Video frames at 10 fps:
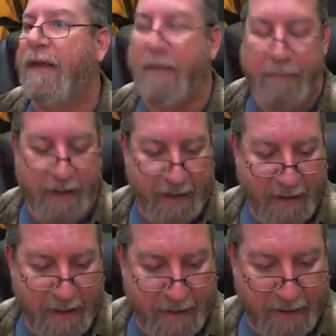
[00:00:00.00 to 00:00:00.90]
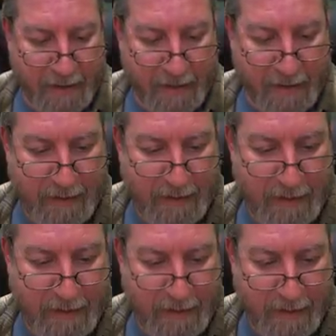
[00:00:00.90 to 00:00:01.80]
My uh,
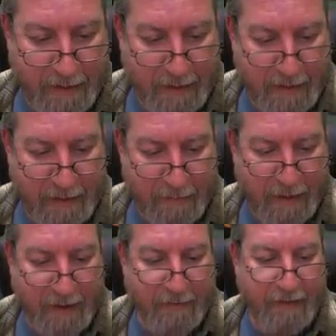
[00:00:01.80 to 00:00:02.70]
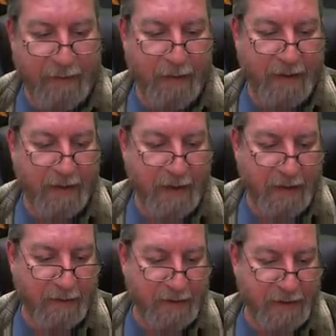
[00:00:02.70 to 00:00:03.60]
my lovely
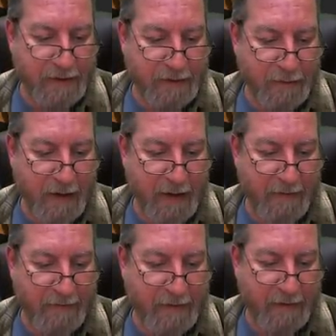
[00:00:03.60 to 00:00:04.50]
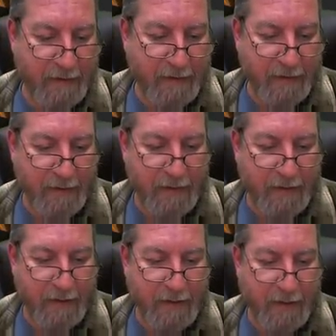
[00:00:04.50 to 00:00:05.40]
granddaughter has just arrived,
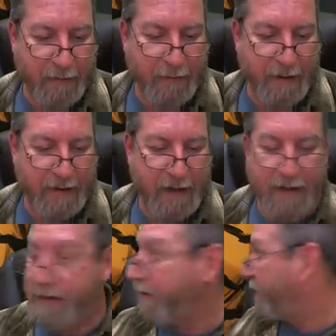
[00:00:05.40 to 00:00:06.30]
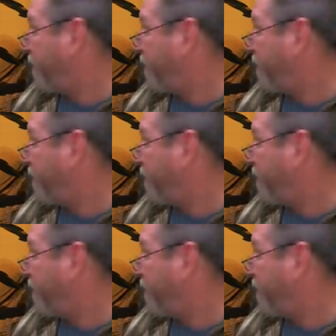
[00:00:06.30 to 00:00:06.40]
along with my daughter.